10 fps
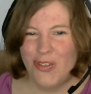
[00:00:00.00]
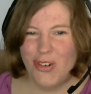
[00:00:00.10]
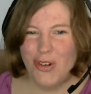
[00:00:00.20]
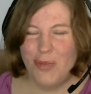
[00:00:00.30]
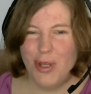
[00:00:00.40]

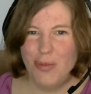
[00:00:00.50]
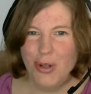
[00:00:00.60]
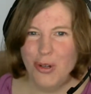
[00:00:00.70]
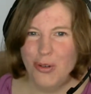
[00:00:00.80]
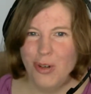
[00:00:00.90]
for
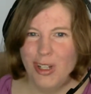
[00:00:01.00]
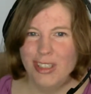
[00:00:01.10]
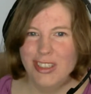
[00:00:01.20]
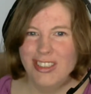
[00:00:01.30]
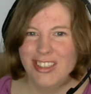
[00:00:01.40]
people who want
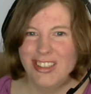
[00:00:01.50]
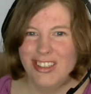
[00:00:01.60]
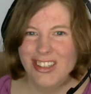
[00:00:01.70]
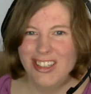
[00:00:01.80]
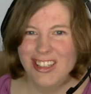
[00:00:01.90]
to
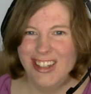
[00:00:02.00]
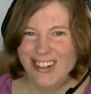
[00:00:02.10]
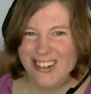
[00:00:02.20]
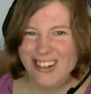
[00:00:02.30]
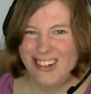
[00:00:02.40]
look
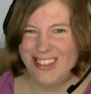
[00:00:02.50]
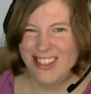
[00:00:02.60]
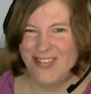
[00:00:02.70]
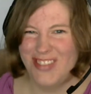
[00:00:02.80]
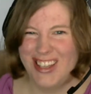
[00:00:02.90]
younger or
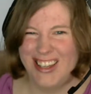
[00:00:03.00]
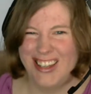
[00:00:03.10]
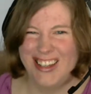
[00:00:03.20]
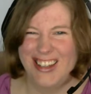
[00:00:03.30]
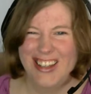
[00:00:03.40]
something.